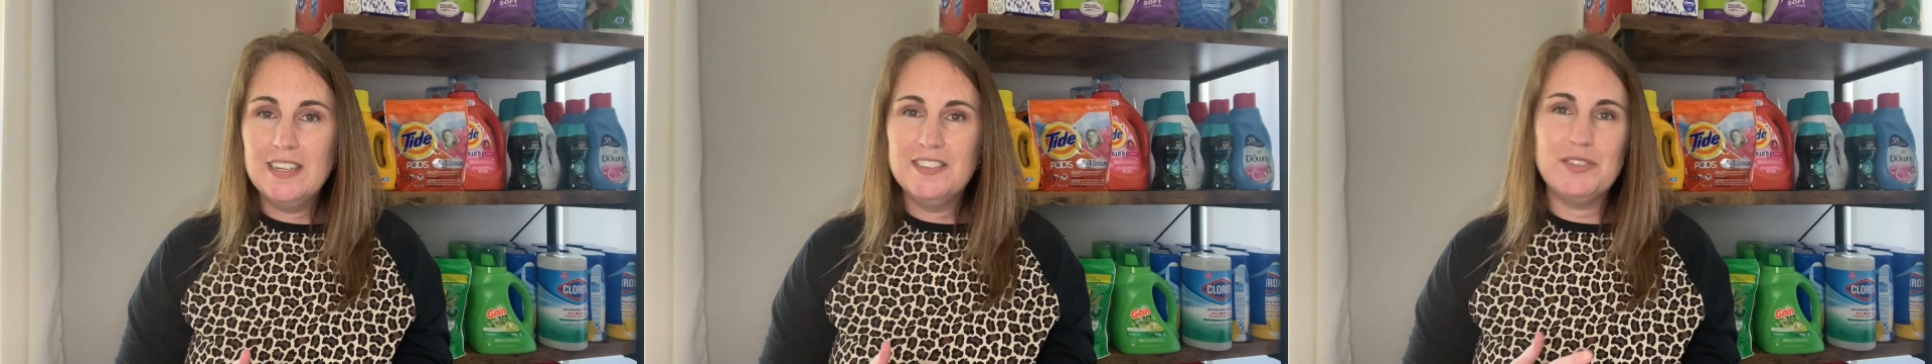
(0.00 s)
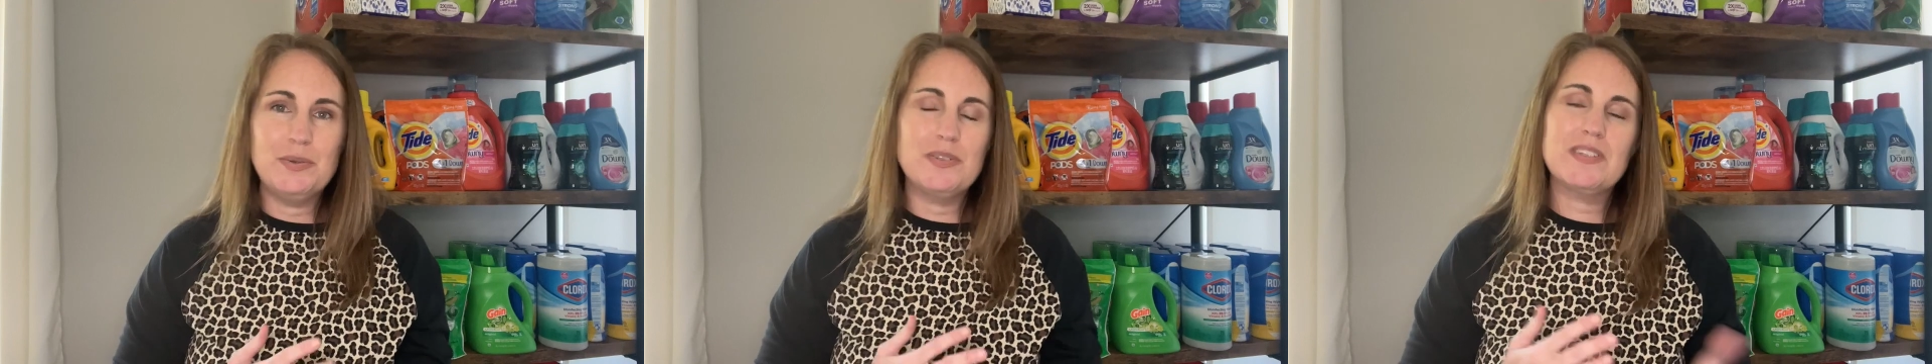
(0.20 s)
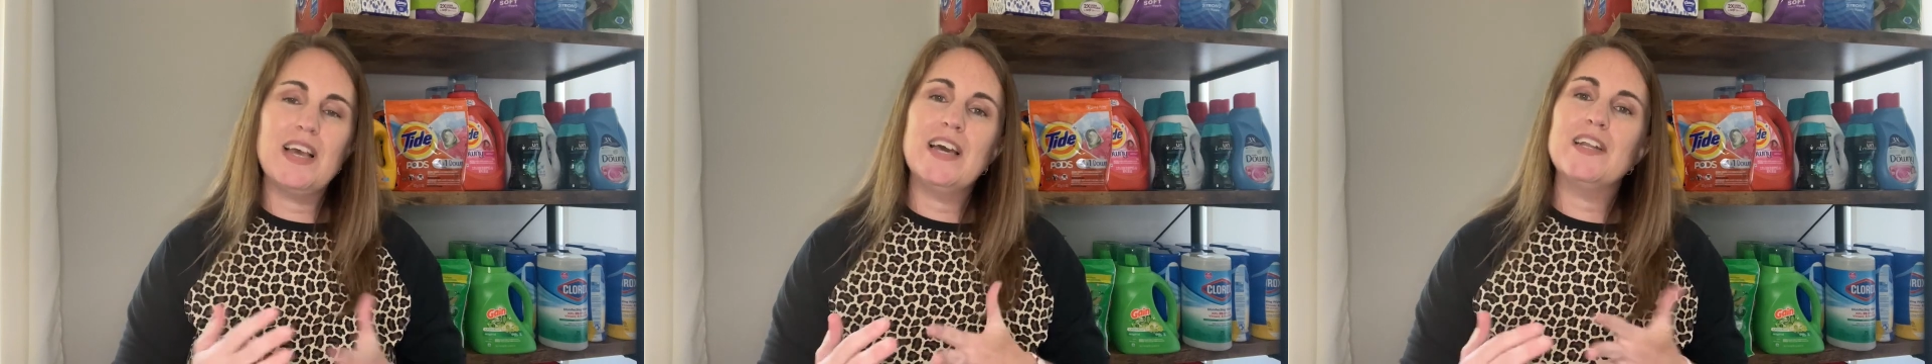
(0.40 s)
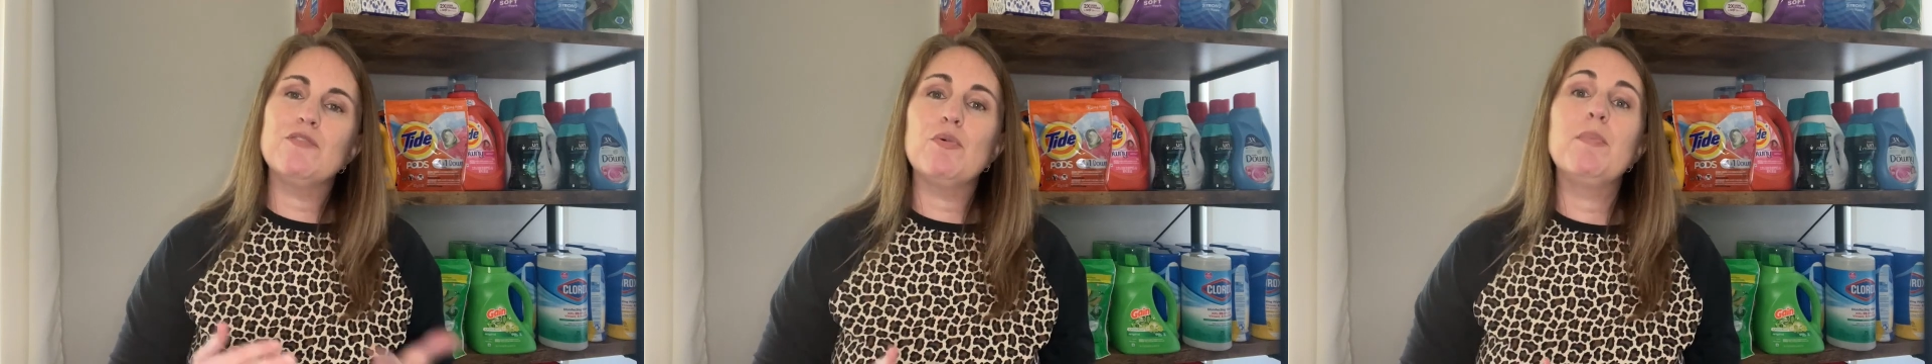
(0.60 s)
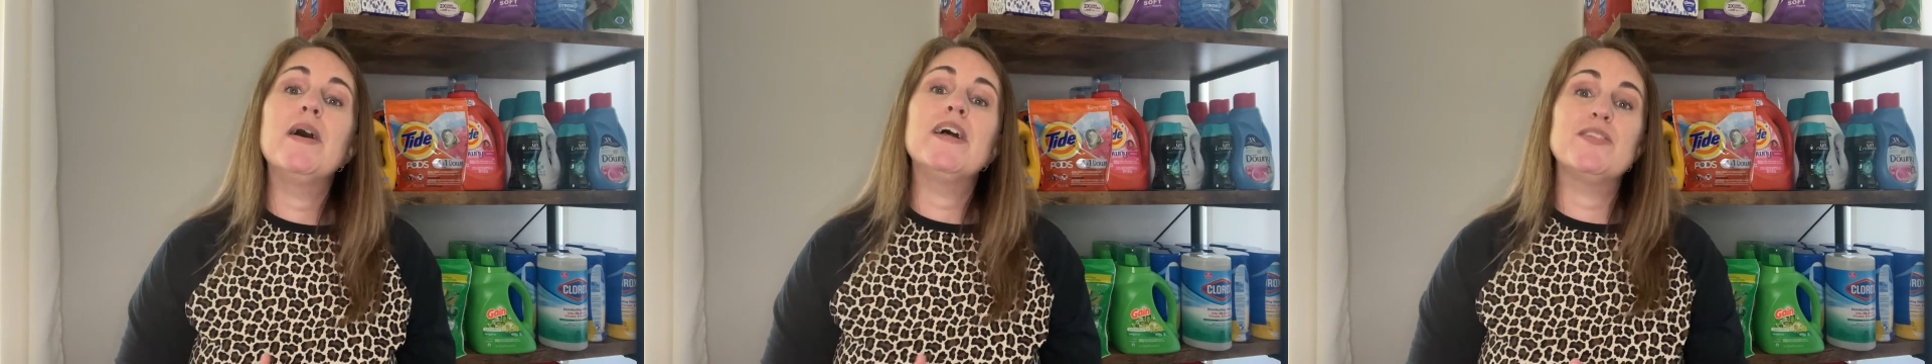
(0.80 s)
So it's kind of
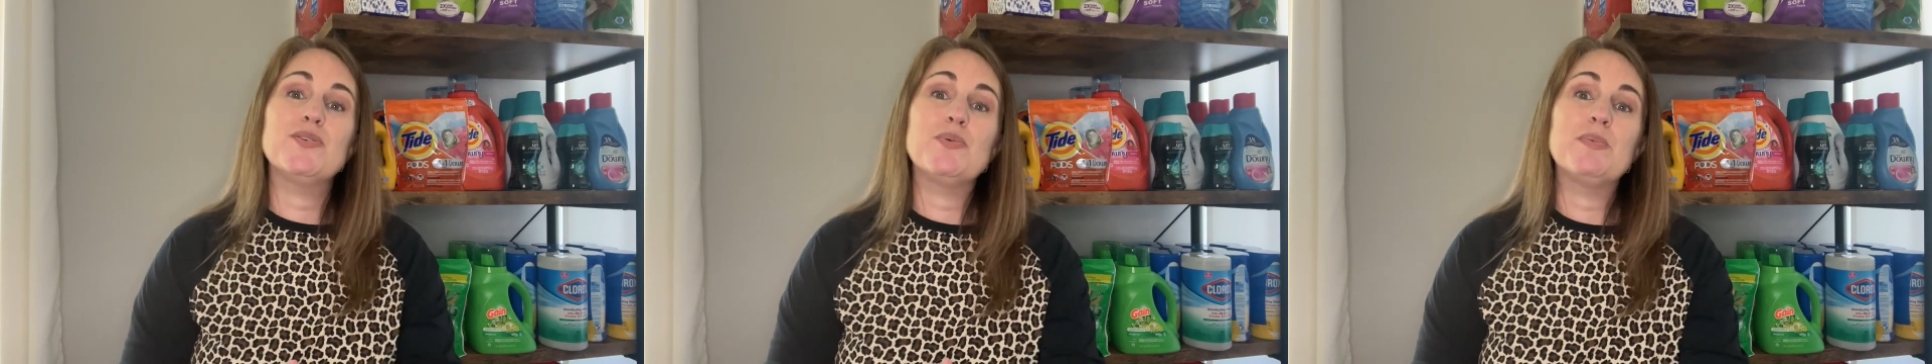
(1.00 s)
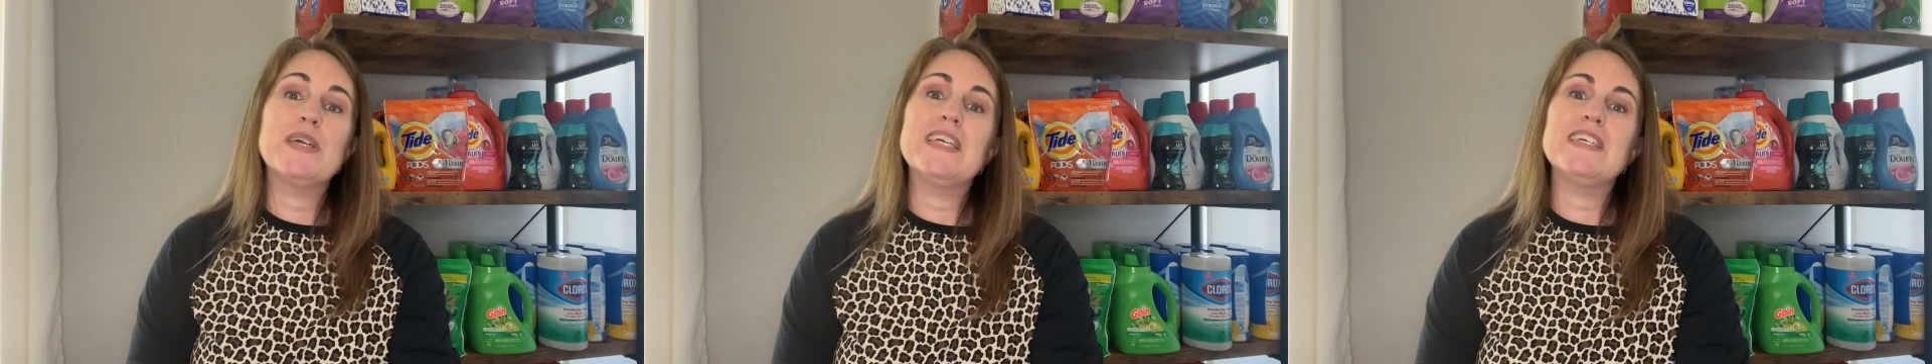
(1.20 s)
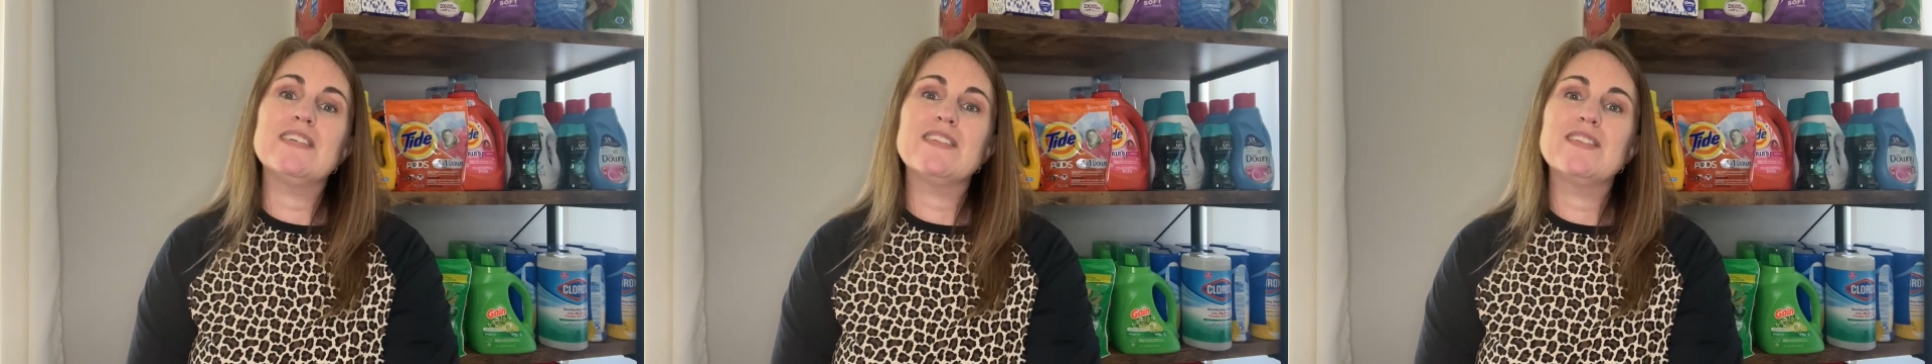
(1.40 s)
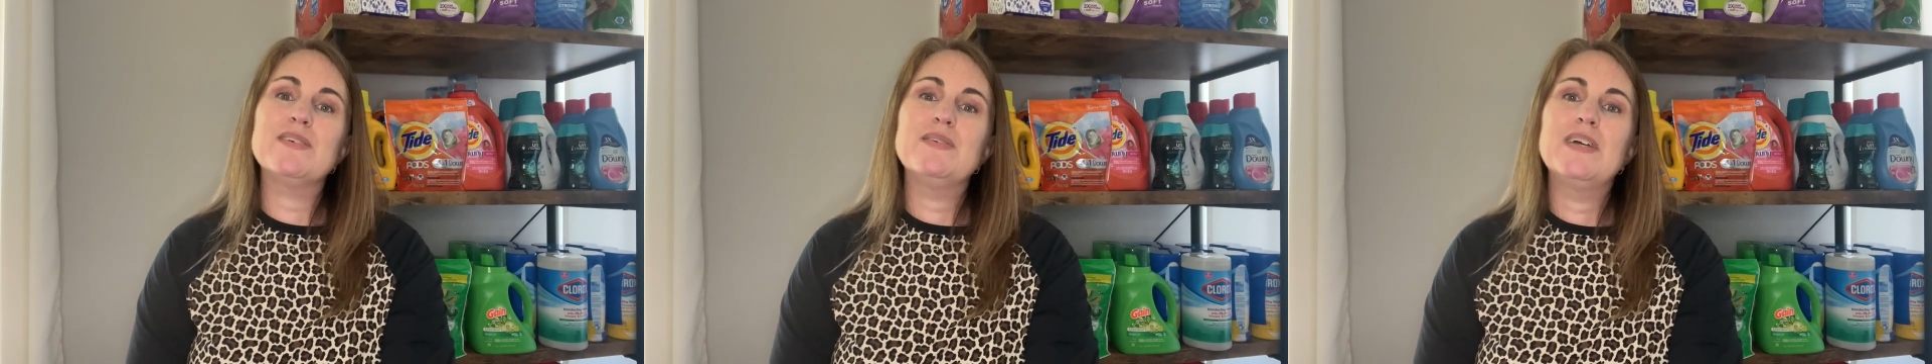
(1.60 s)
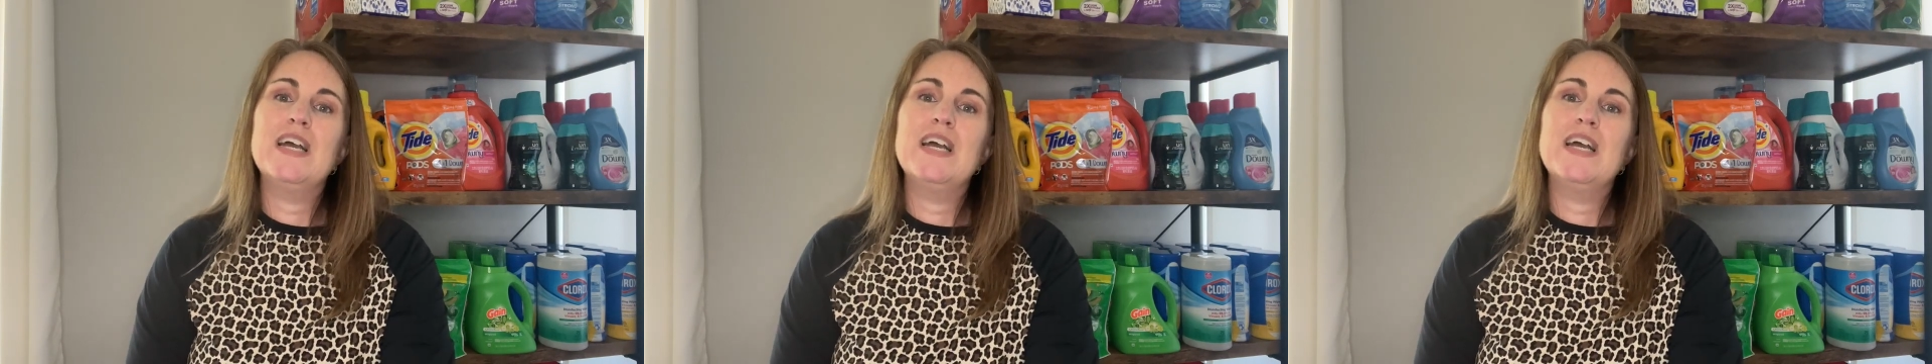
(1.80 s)
a puzzle piece.